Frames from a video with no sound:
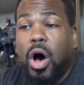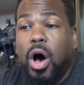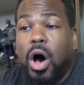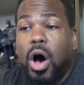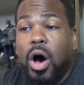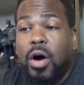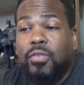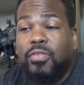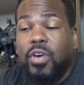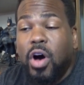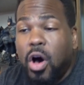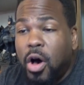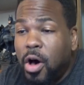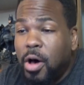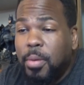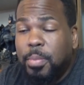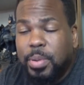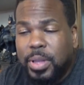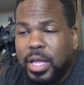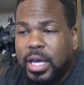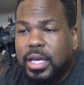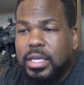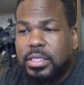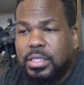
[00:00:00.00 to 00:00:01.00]
of all
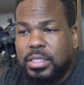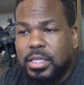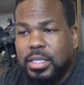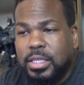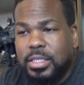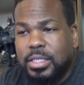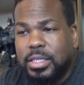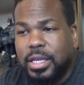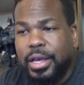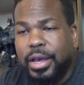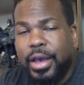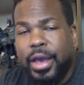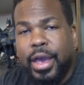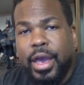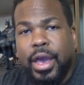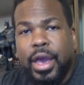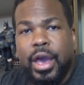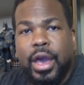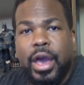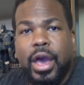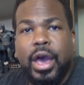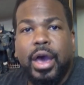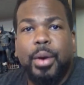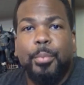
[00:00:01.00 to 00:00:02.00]
places,
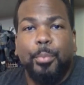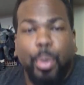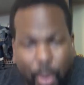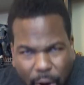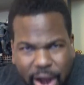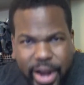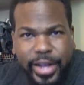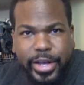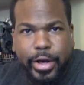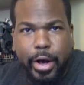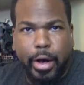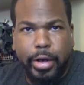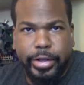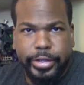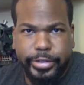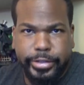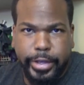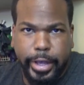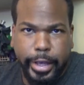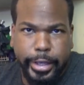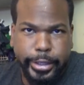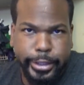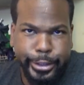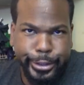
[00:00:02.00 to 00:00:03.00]
Pringles!